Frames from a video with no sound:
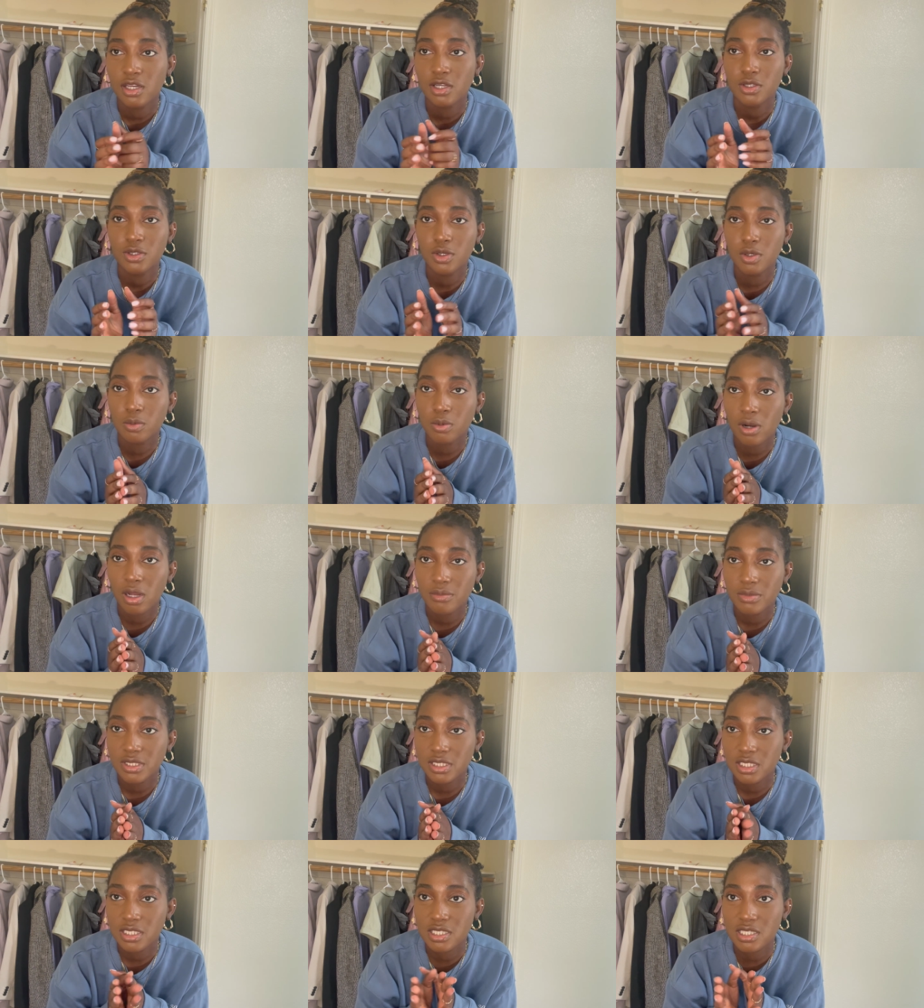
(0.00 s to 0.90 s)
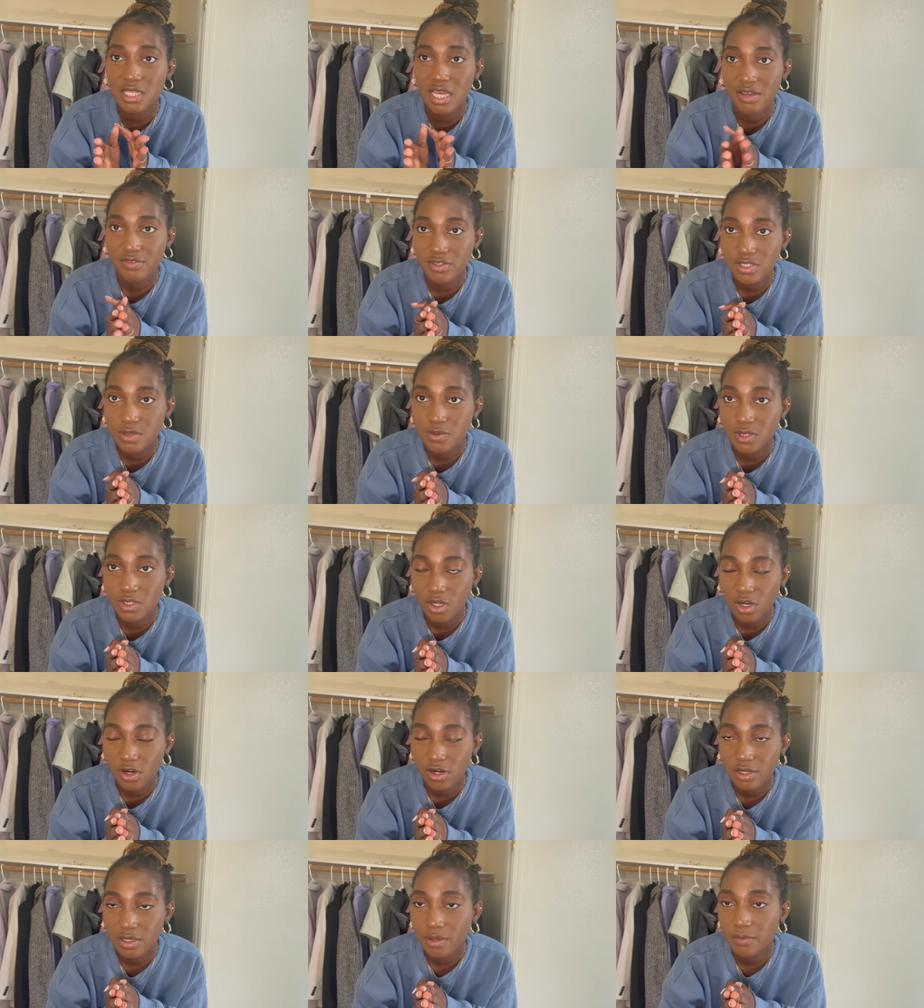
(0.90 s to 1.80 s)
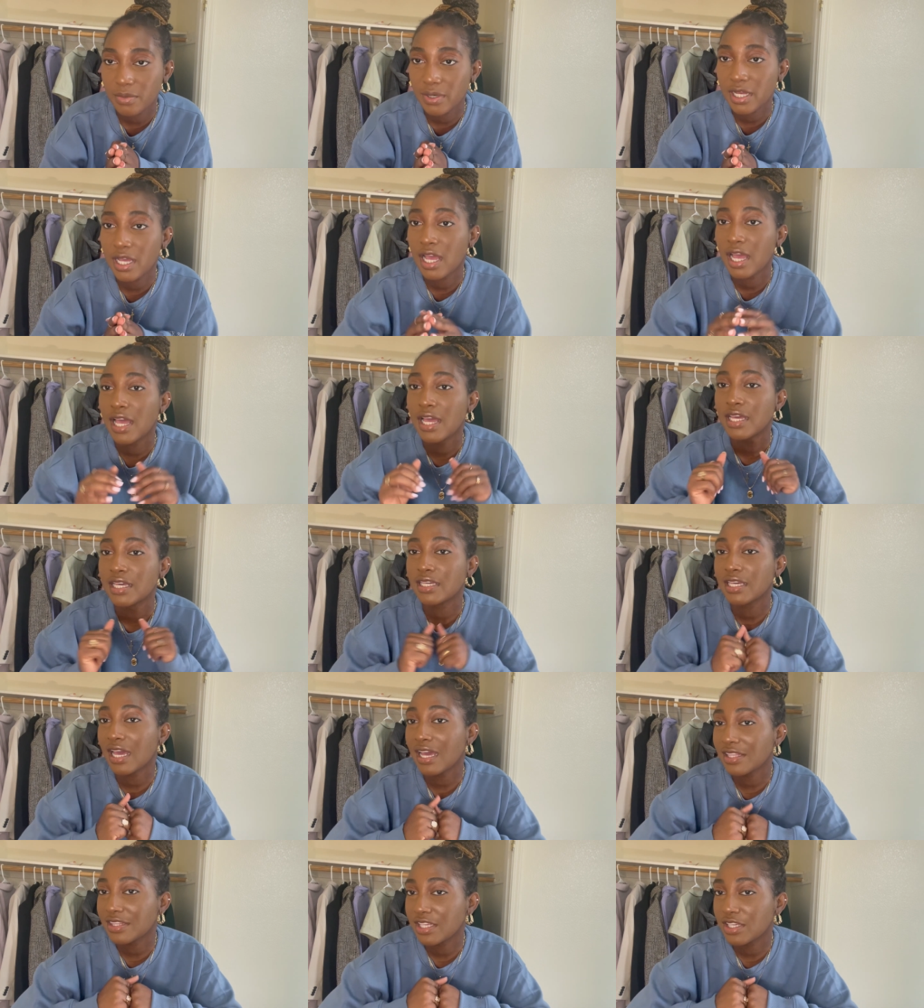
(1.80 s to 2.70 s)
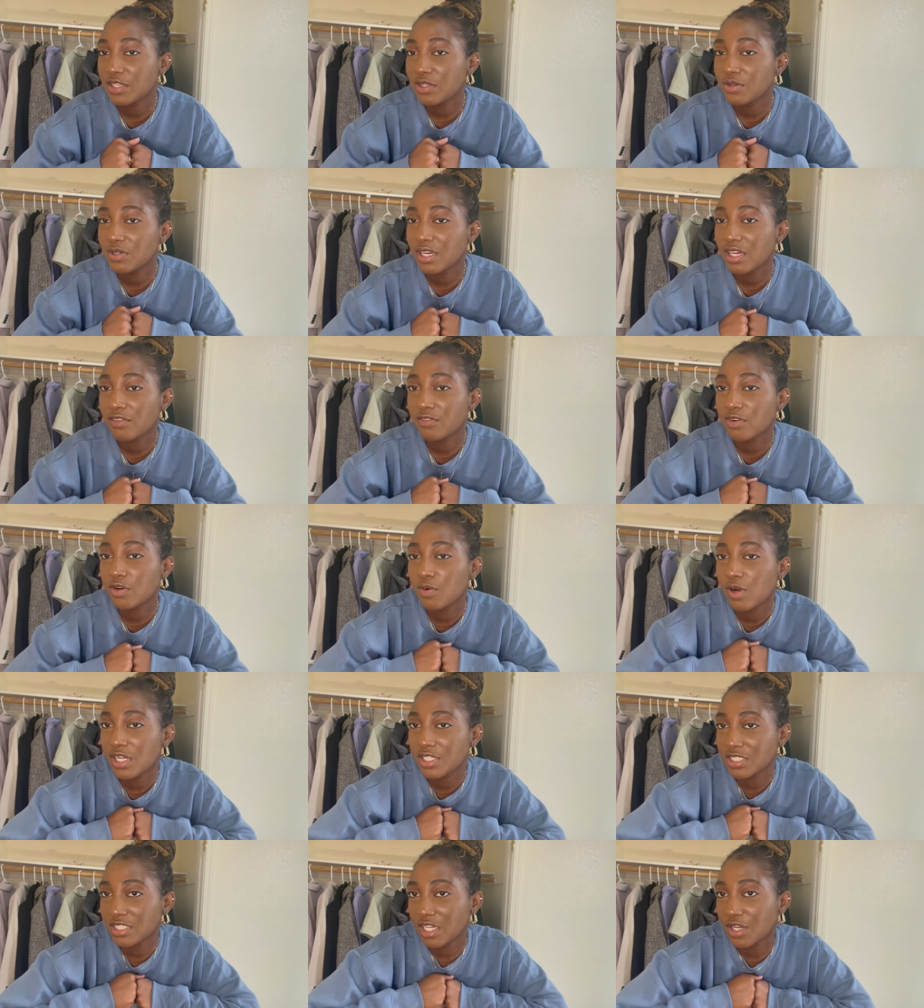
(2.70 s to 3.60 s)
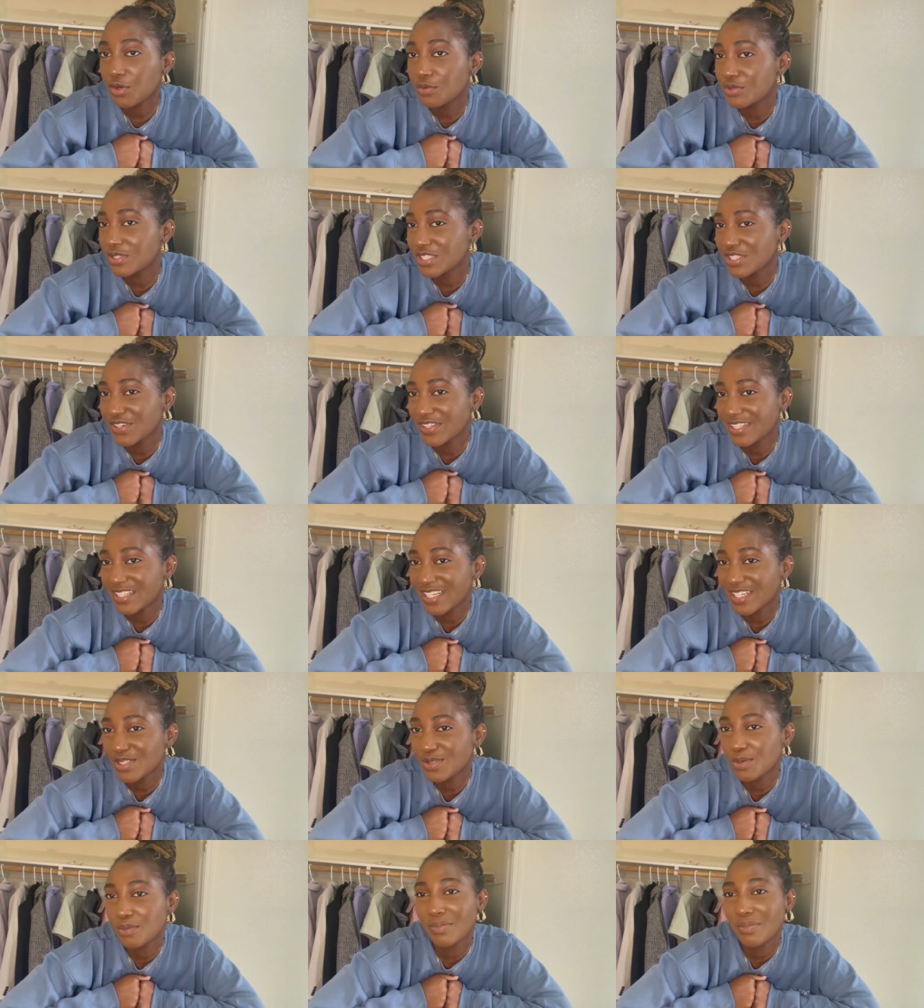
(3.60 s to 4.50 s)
No promises, life has been hard. But yeah, thank you again for watching. I hope to see you on the next